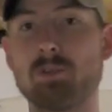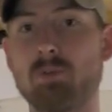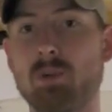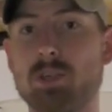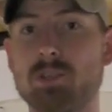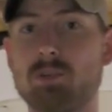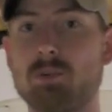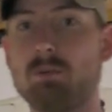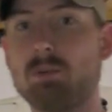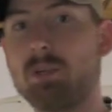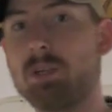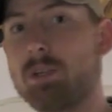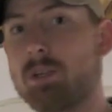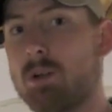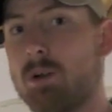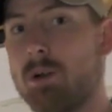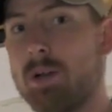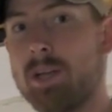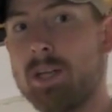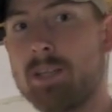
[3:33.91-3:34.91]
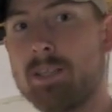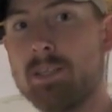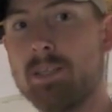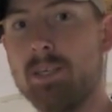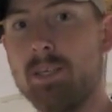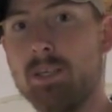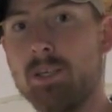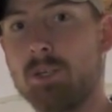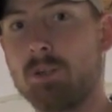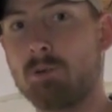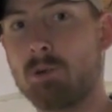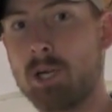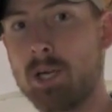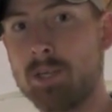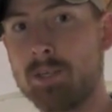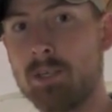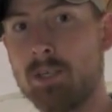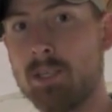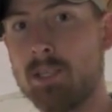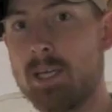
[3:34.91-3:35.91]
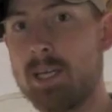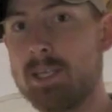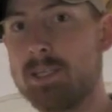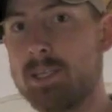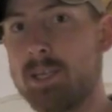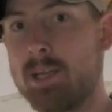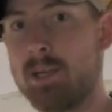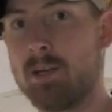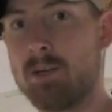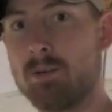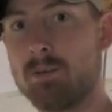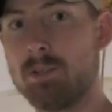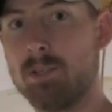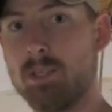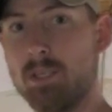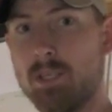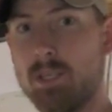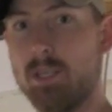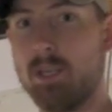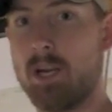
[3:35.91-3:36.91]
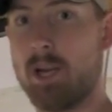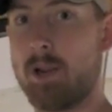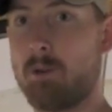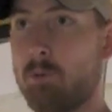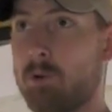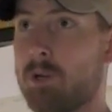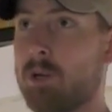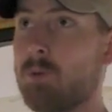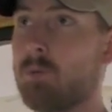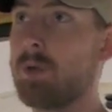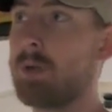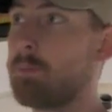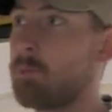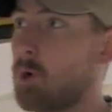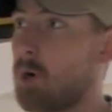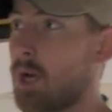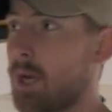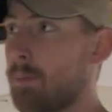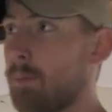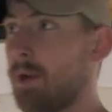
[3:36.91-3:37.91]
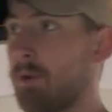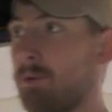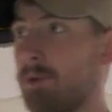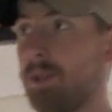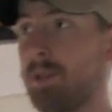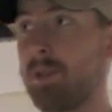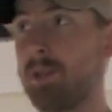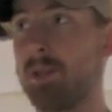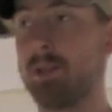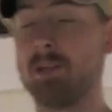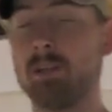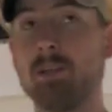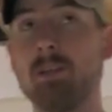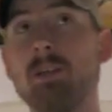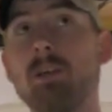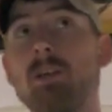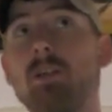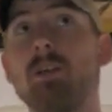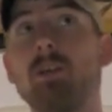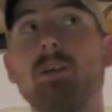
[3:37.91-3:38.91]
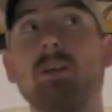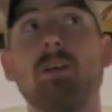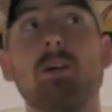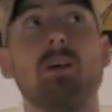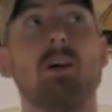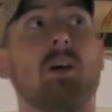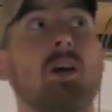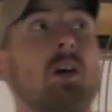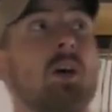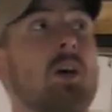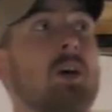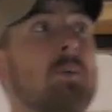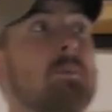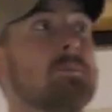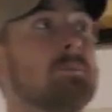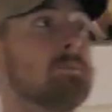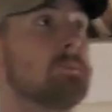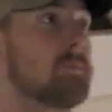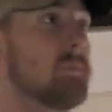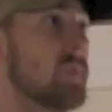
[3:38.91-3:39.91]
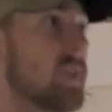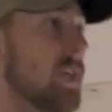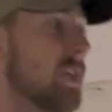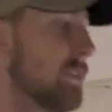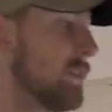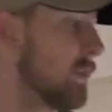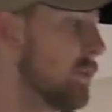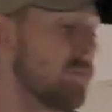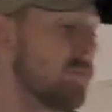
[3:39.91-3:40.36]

rust, so we're going to go ahead and grind all that down, and we're going to re-prime everything, and then